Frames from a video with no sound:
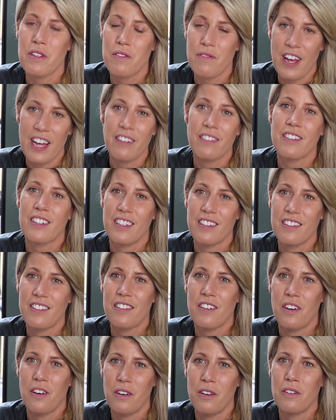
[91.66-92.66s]
was
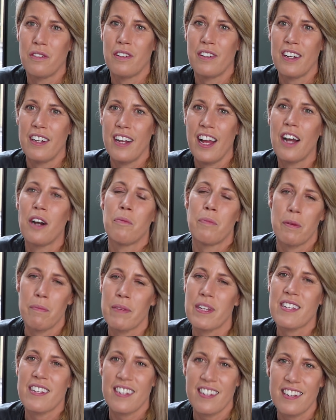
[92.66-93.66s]
founded on helping
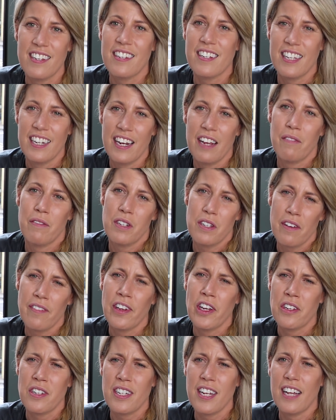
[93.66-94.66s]
businesses connect with
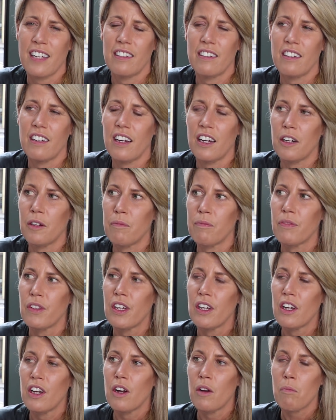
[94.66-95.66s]
diverse talent,
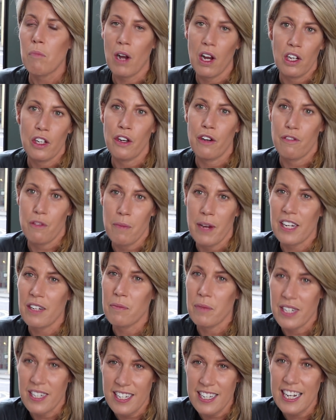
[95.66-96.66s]
partly off the back
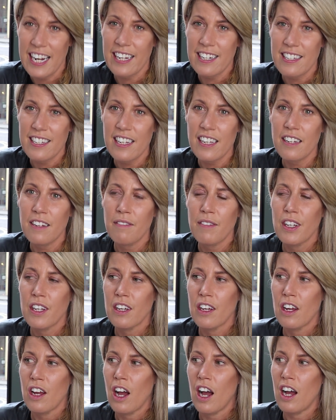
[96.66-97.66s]
of my dyslexia,
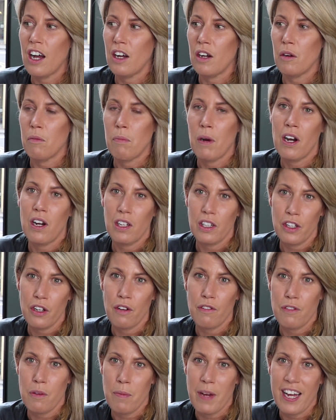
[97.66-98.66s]
partly
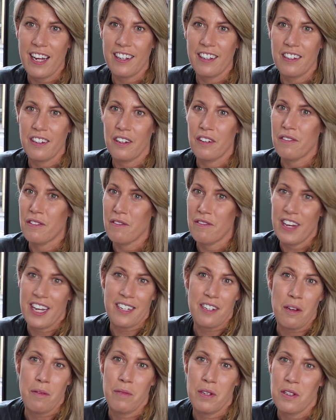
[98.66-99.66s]
off the back of the
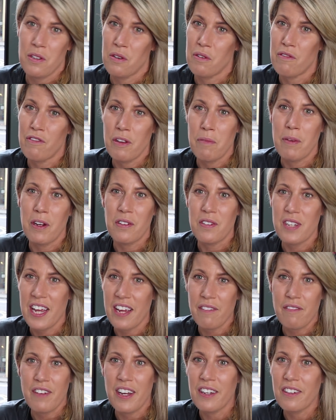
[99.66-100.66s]
fact I'm a sole female
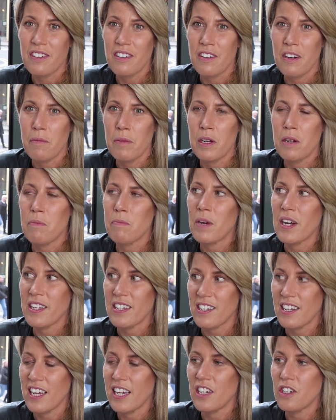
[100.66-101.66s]
tech founder. I mean, at my
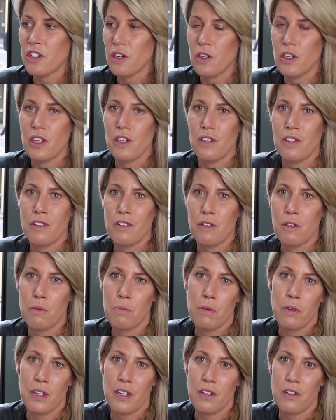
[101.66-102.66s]
stage, only
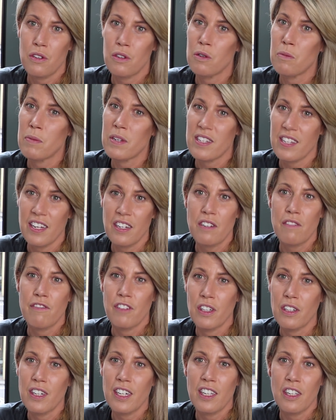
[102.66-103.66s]
2.2% of
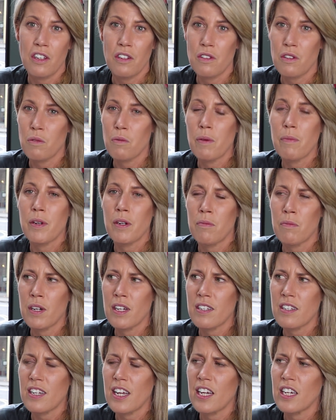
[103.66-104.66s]
funding goes to women at my
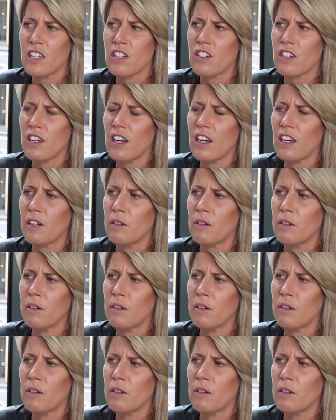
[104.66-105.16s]
stage.